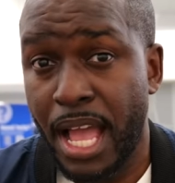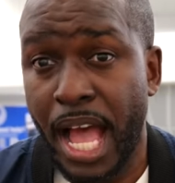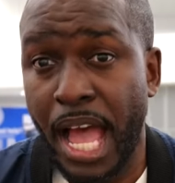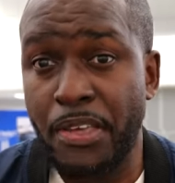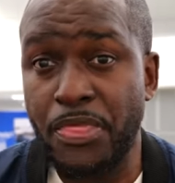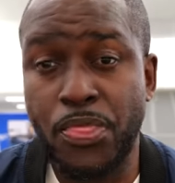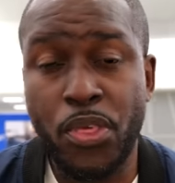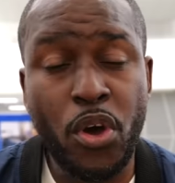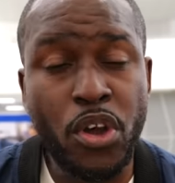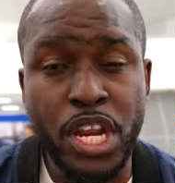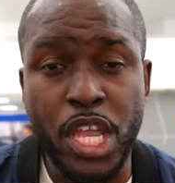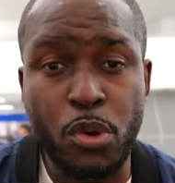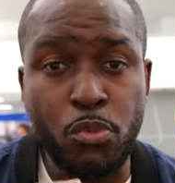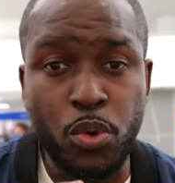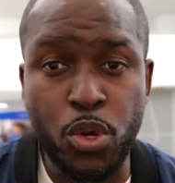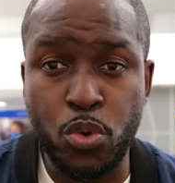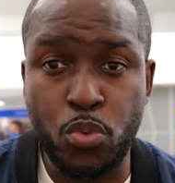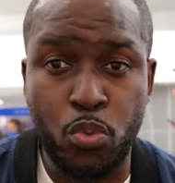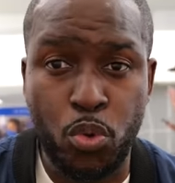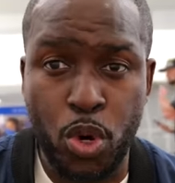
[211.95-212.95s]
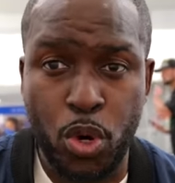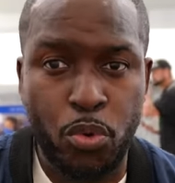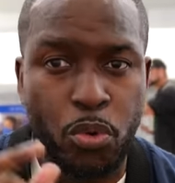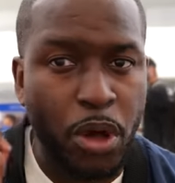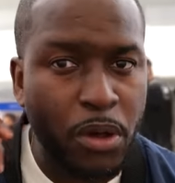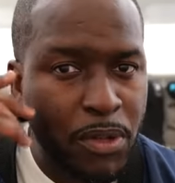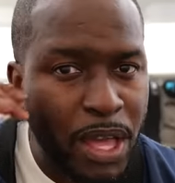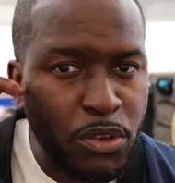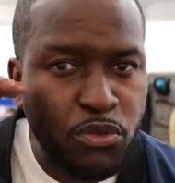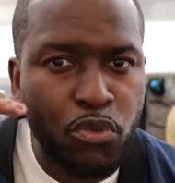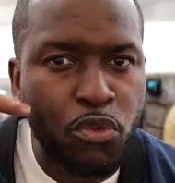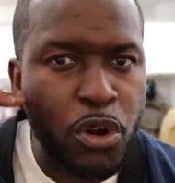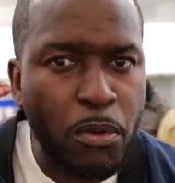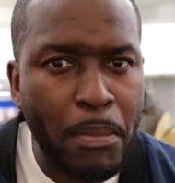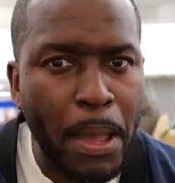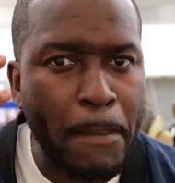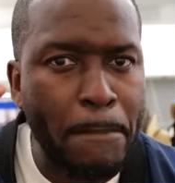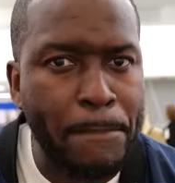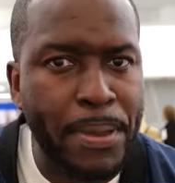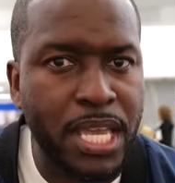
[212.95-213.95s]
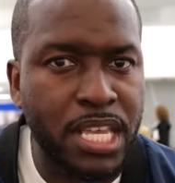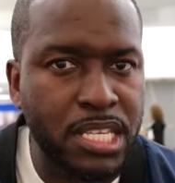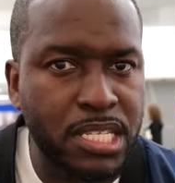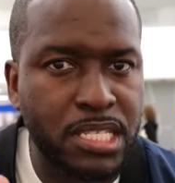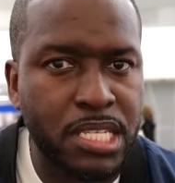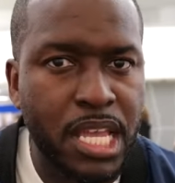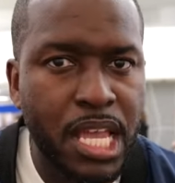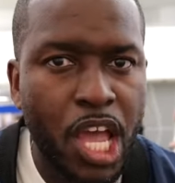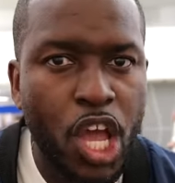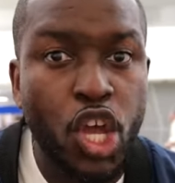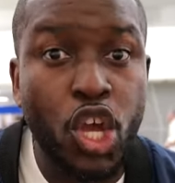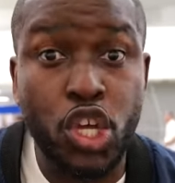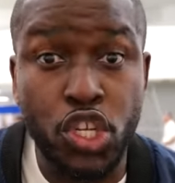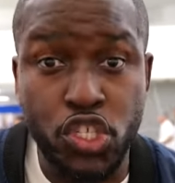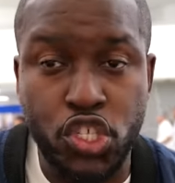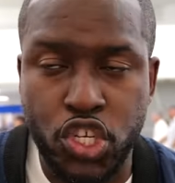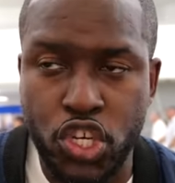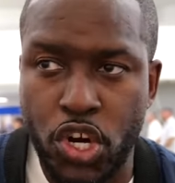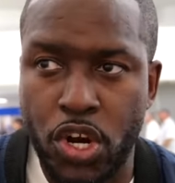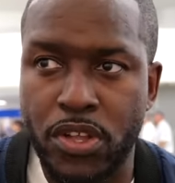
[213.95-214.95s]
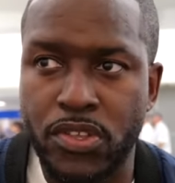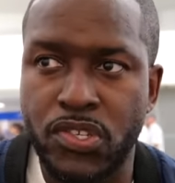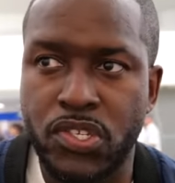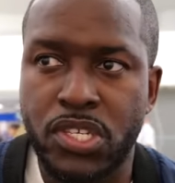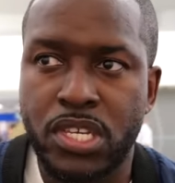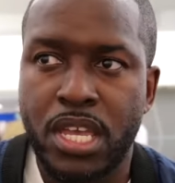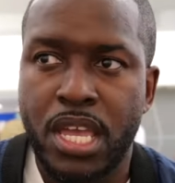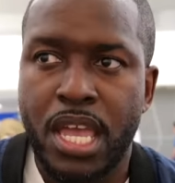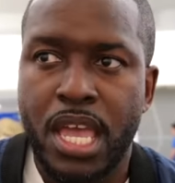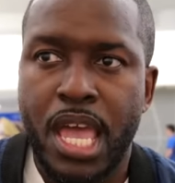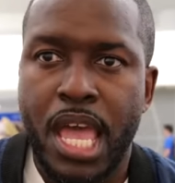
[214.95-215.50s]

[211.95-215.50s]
I thought it wouldn't work well. That was one of my biggest concerns.